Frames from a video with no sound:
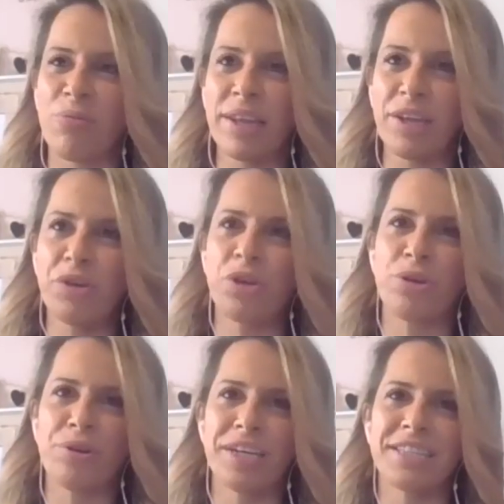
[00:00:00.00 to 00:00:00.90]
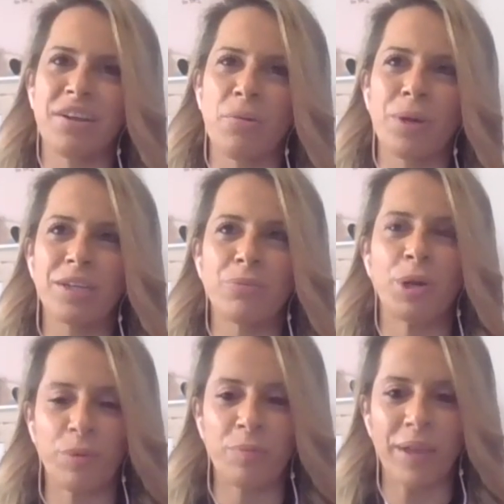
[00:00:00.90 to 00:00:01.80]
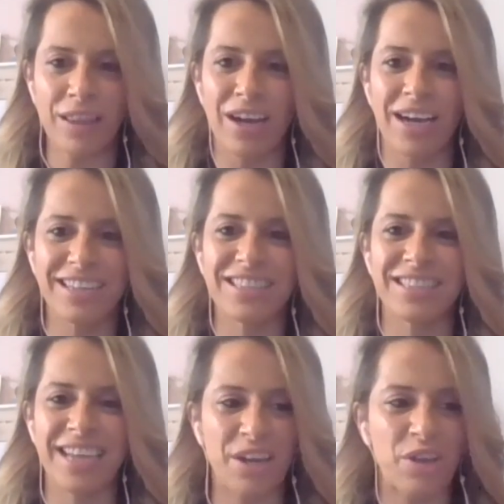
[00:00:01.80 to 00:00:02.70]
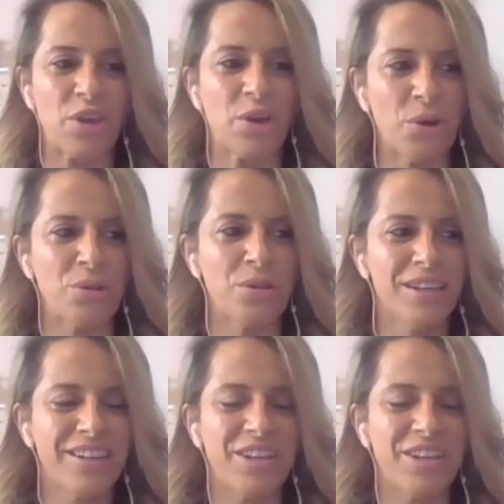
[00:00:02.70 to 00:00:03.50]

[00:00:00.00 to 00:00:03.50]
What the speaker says: really curious, and I wondered what it would be like to date a girl, you